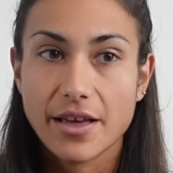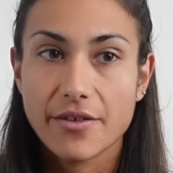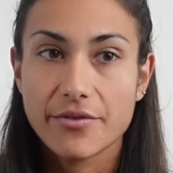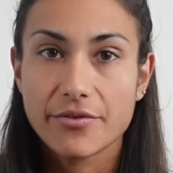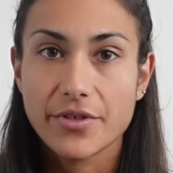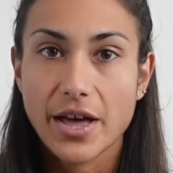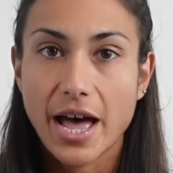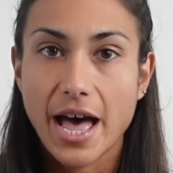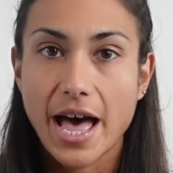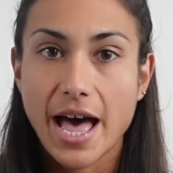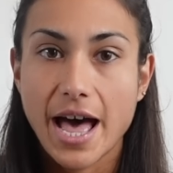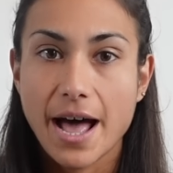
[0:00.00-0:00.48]

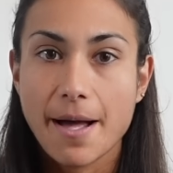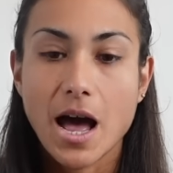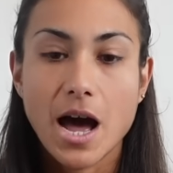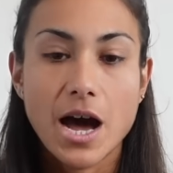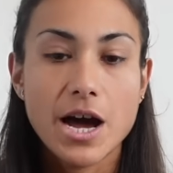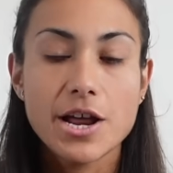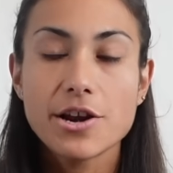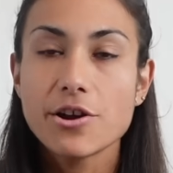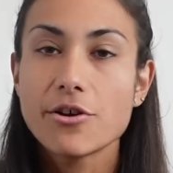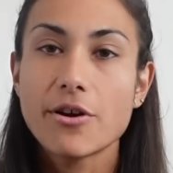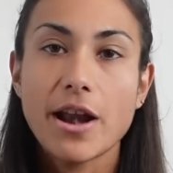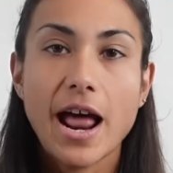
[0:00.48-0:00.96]
that
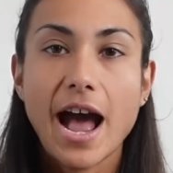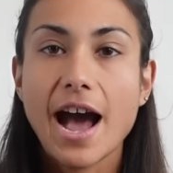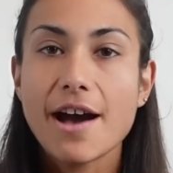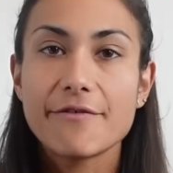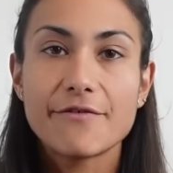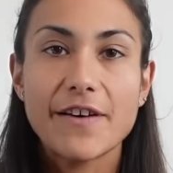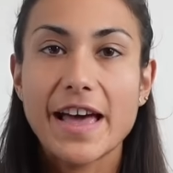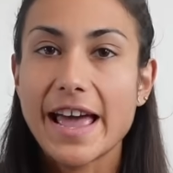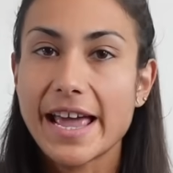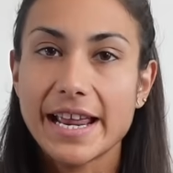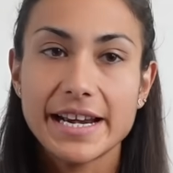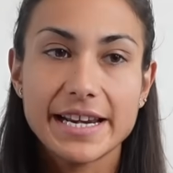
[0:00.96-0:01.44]
I don't
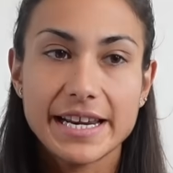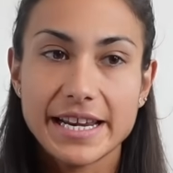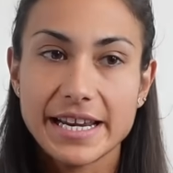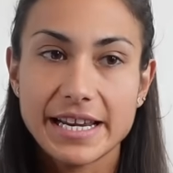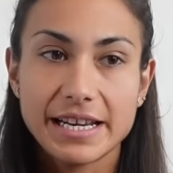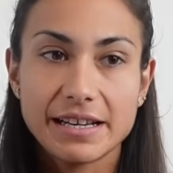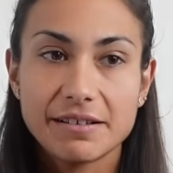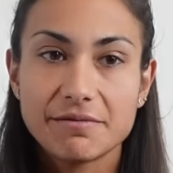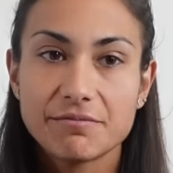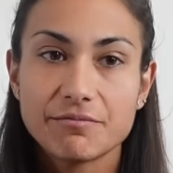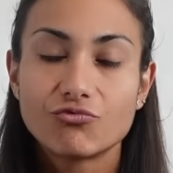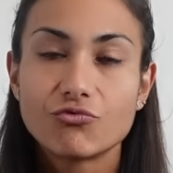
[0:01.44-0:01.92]
have any